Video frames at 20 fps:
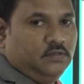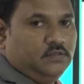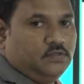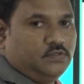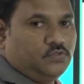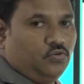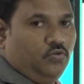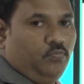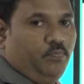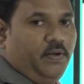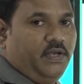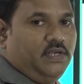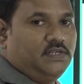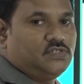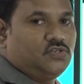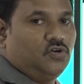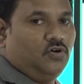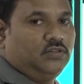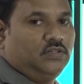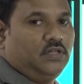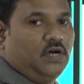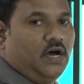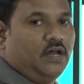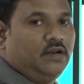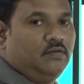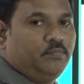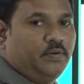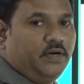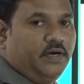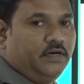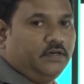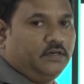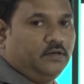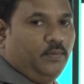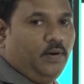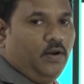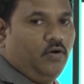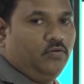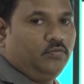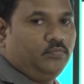So based on the
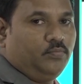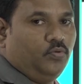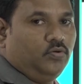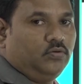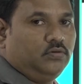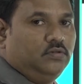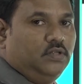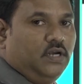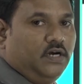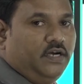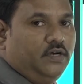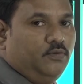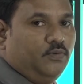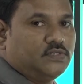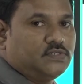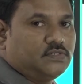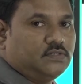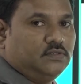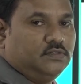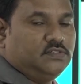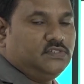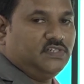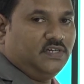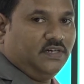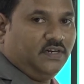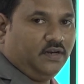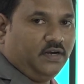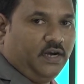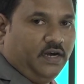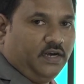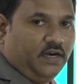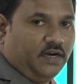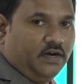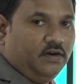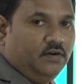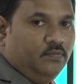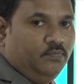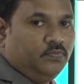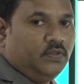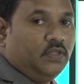unpredictable output that it was
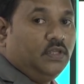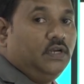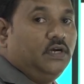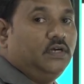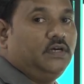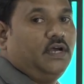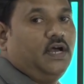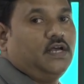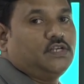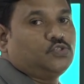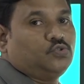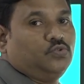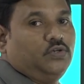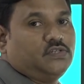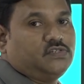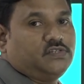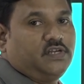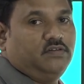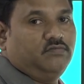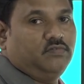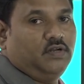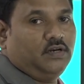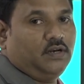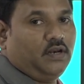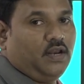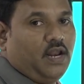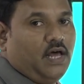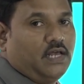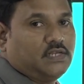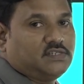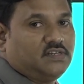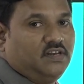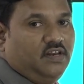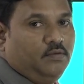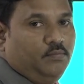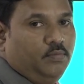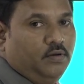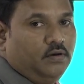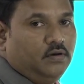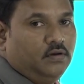generated, it has to assign one class
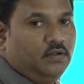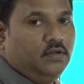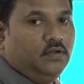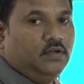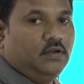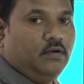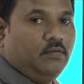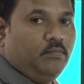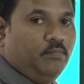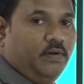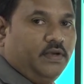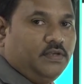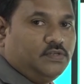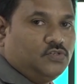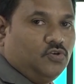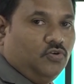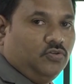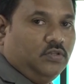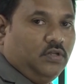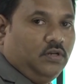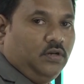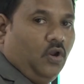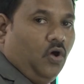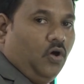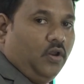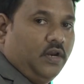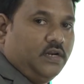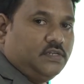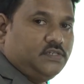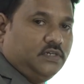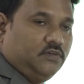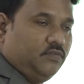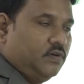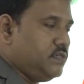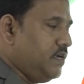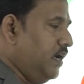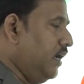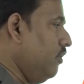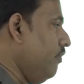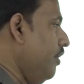label based on the knowledge it
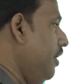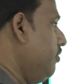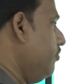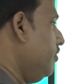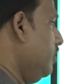was acquired